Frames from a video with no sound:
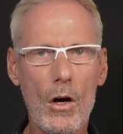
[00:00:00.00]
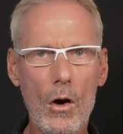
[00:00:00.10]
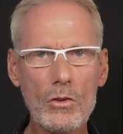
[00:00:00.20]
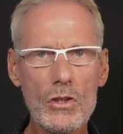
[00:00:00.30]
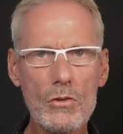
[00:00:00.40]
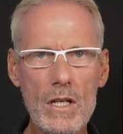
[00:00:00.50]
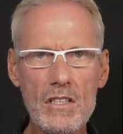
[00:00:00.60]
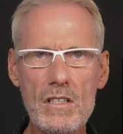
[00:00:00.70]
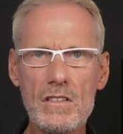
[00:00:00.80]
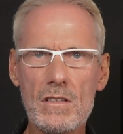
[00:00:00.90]

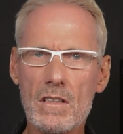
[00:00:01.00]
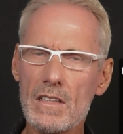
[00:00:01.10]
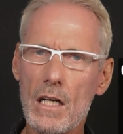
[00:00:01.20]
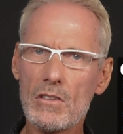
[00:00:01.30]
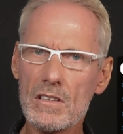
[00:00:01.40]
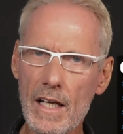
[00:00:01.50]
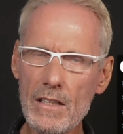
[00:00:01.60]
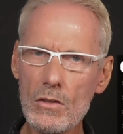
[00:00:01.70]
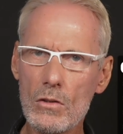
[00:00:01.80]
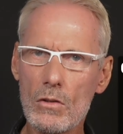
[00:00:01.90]
Alterations in the cell
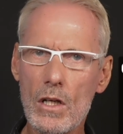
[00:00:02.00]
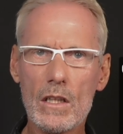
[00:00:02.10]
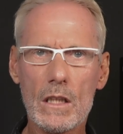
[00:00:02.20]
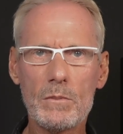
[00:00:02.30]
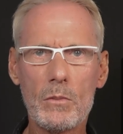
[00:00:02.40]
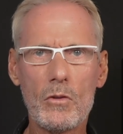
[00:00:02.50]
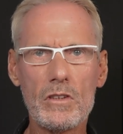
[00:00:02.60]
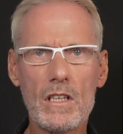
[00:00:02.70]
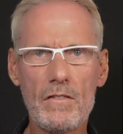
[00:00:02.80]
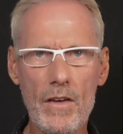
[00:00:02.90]
cycle can promote
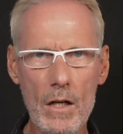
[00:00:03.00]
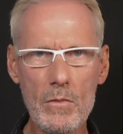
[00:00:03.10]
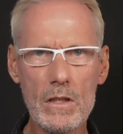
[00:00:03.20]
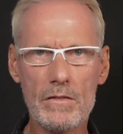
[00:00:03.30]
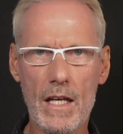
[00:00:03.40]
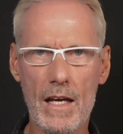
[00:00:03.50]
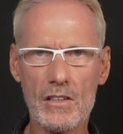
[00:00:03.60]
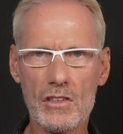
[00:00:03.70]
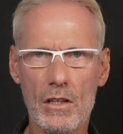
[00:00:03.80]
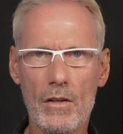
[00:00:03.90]
the development of
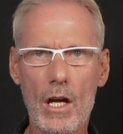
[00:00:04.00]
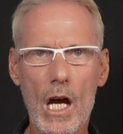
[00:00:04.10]
cancer.